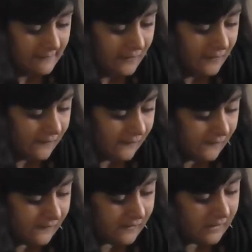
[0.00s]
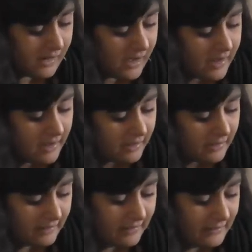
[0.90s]

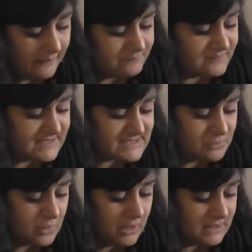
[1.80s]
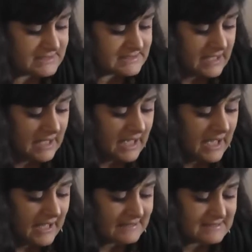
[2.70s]
This was
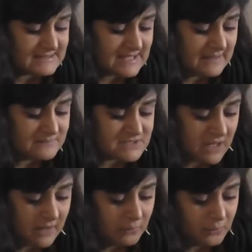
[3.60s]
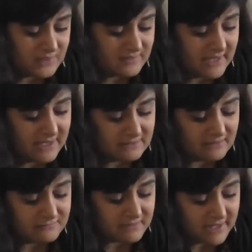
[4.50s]
at the same time with the end
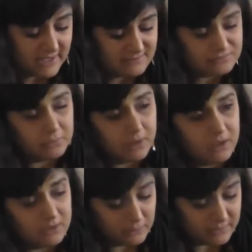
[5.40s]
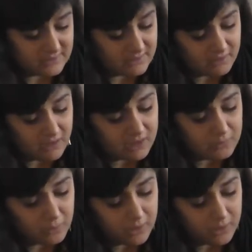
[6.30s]
of the Eighth War with Iraq